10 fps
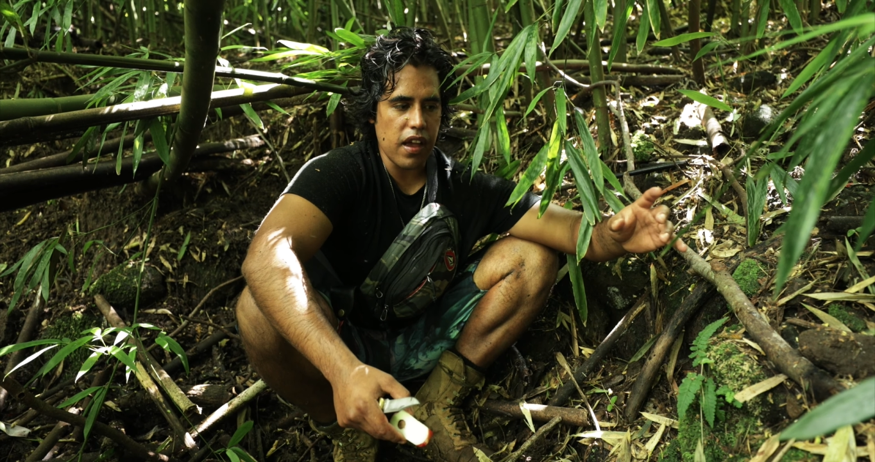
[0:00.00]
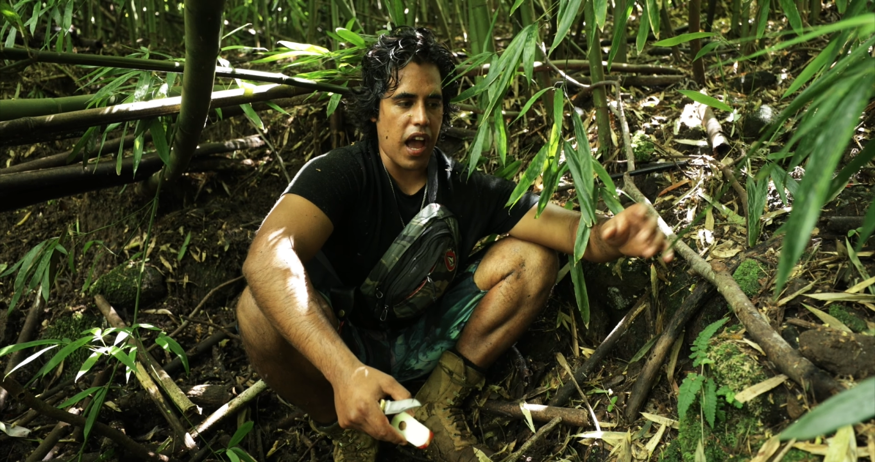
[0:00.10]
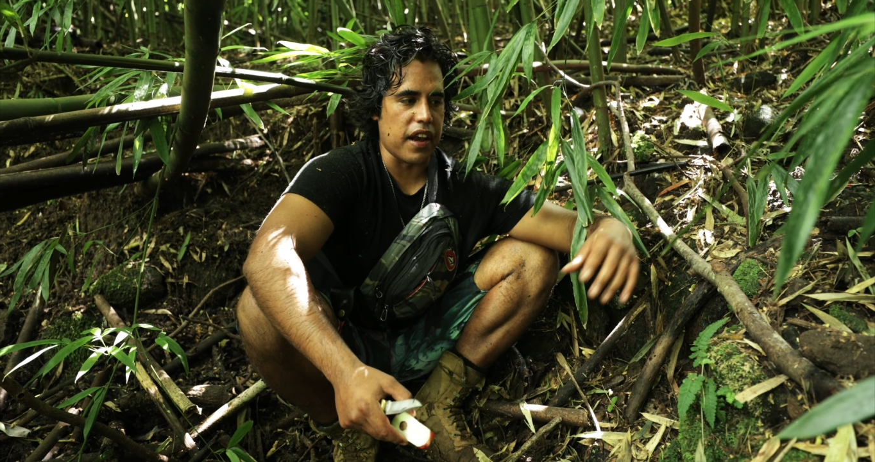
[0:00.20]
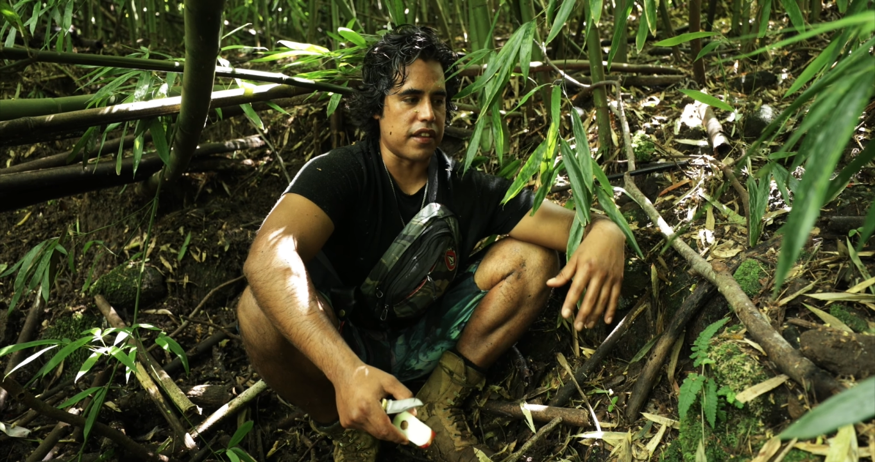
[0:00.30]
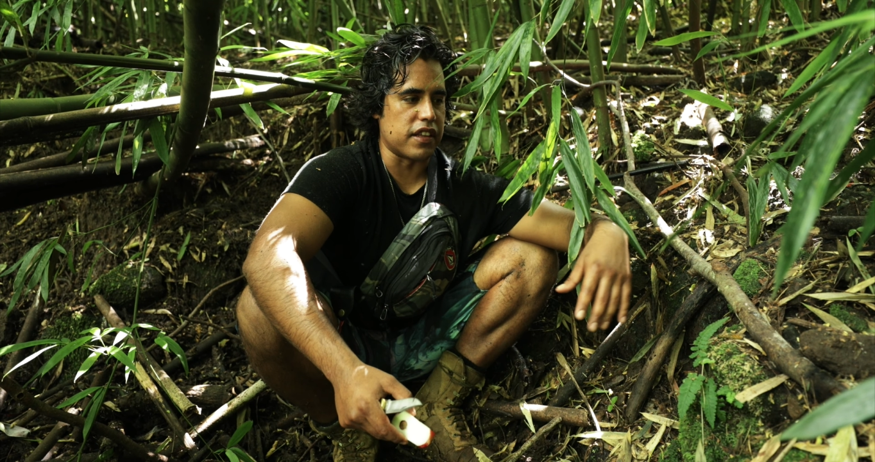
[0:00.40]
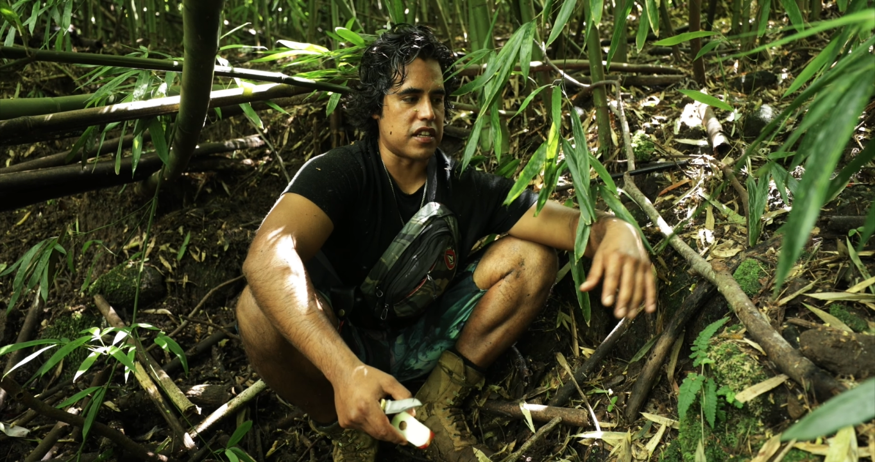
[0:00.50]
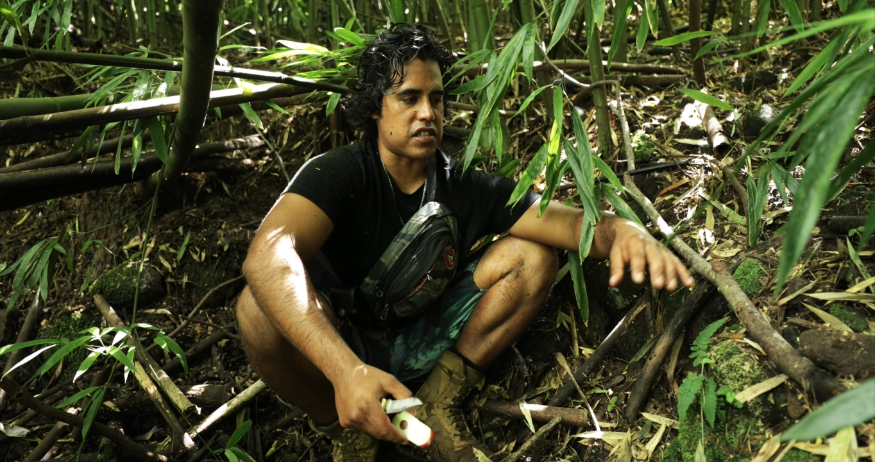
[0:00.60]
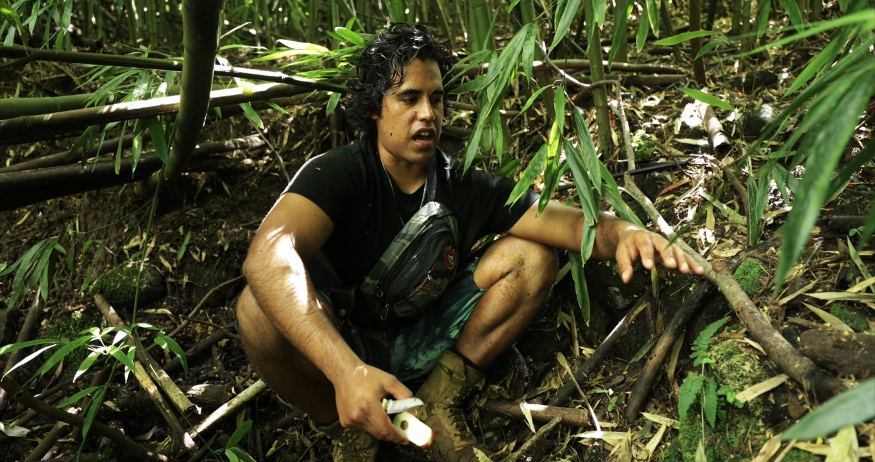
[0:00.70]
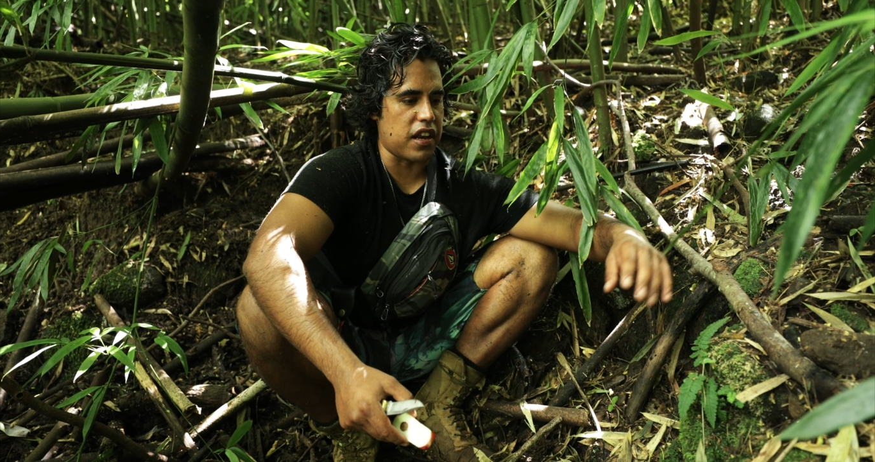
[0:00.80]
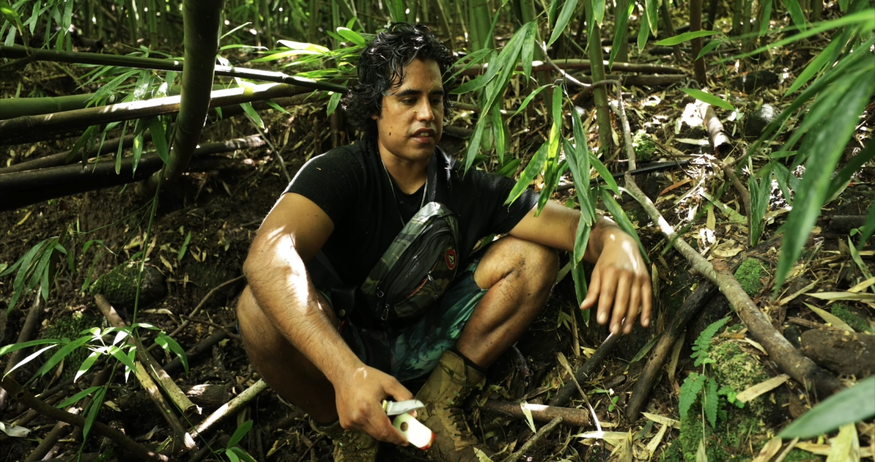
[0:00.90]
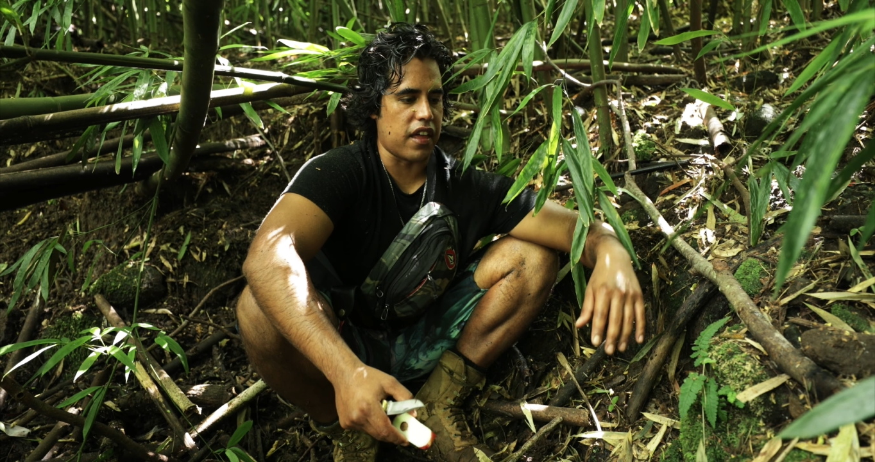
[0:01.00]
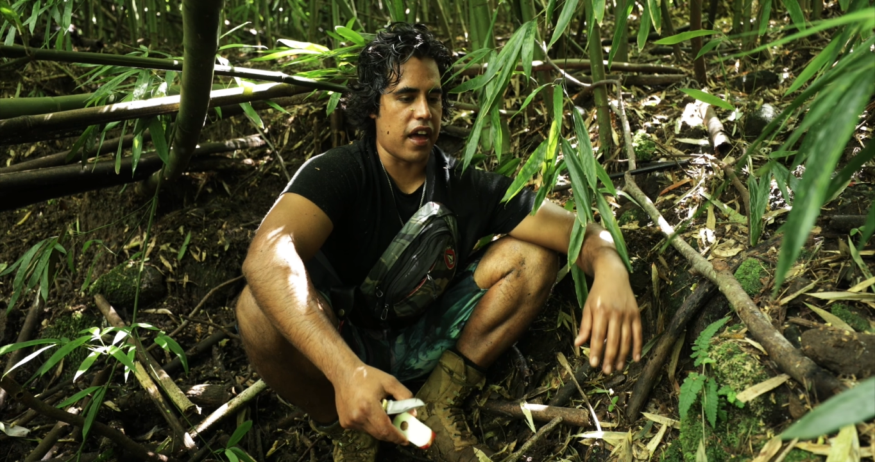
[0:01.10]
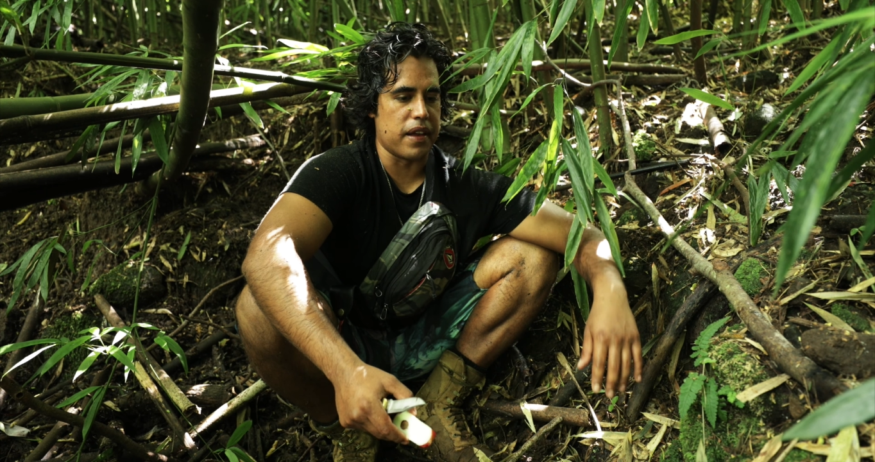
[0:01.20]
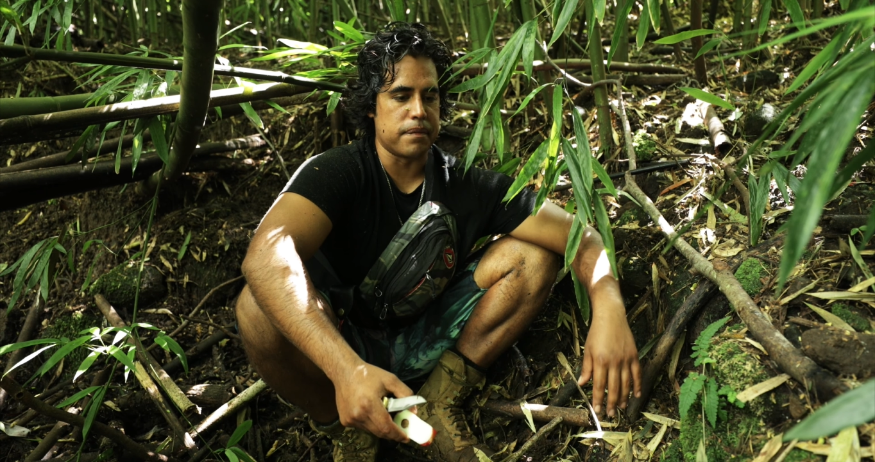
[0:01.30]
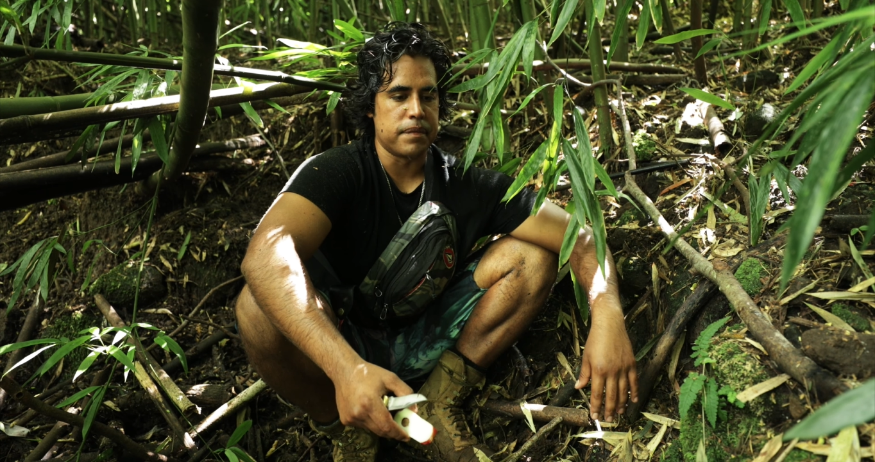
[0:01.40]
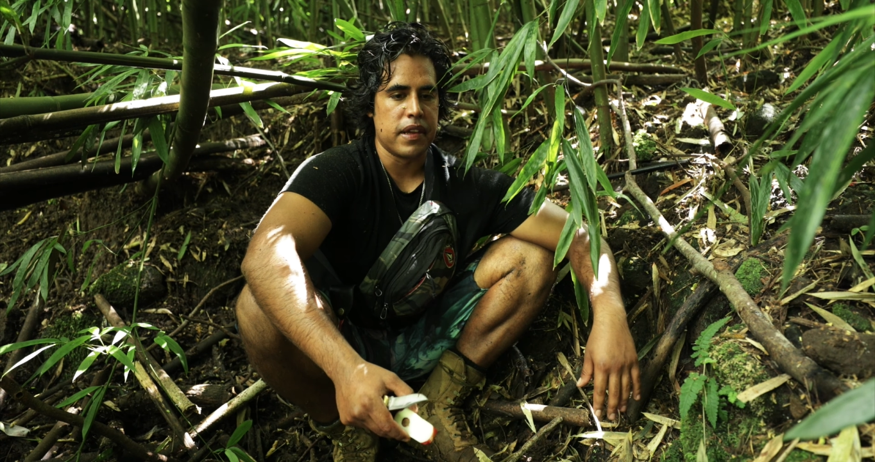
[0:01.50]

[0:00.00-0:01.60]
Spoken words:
Adding this, adding that,